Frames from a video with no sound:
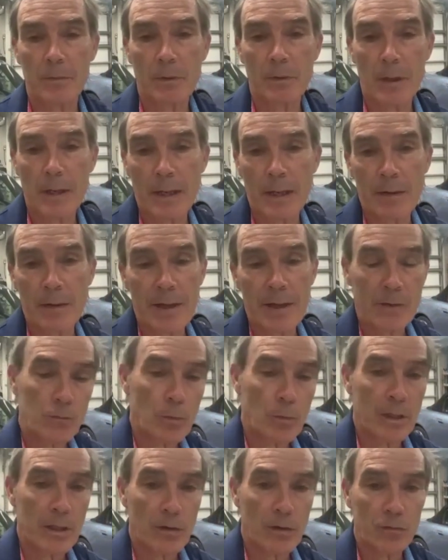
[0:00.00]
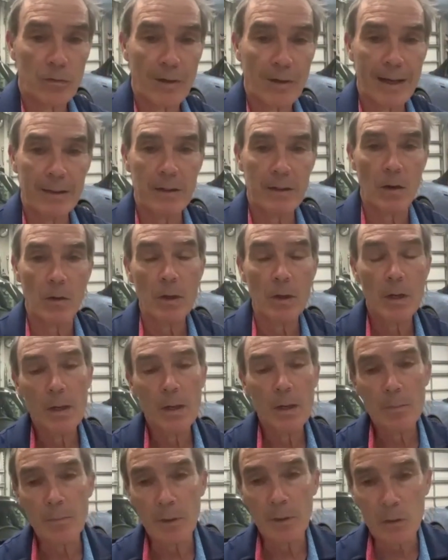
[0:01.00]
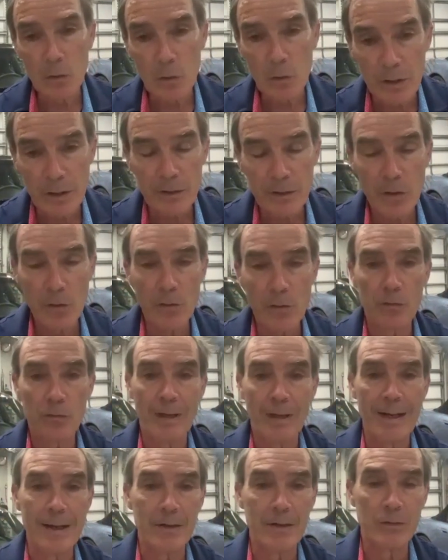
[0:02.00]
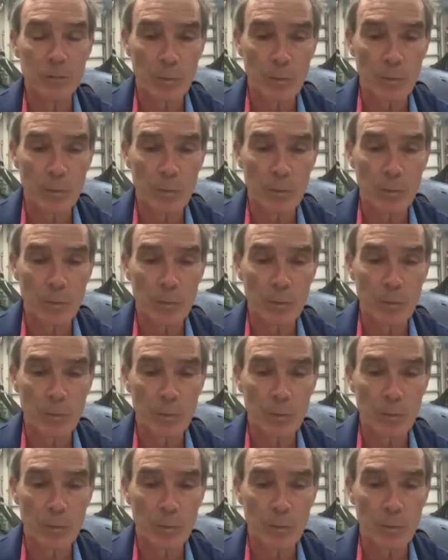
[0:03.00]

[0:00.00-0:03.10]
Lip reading: And that's really a side note. But look at their designs.